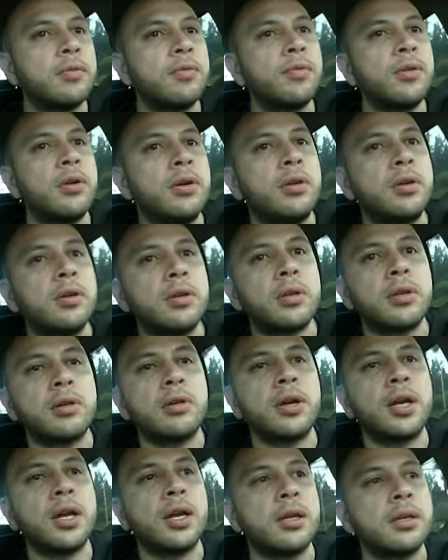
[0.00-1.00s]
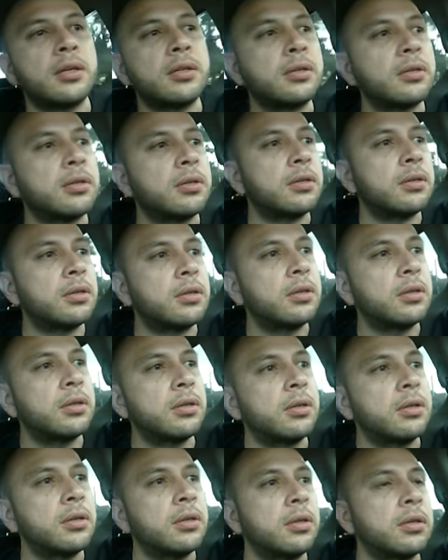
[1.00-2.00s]
fall and crash.
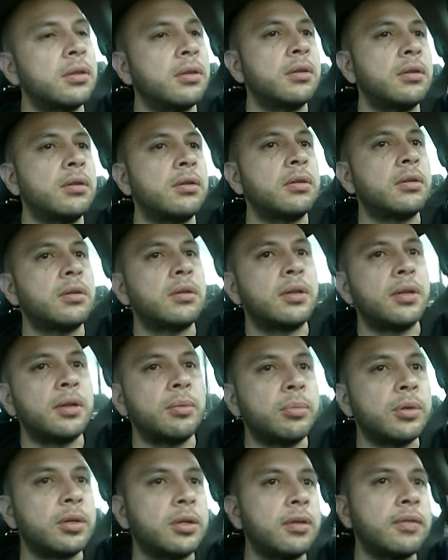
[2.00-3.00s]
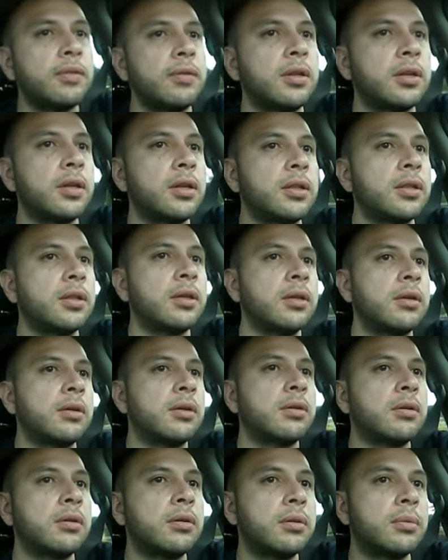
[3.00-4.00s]
You can't be living like that, you
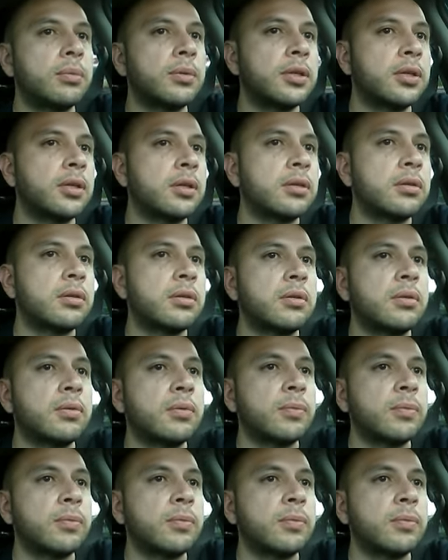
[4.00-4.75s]
know what I'm saying? So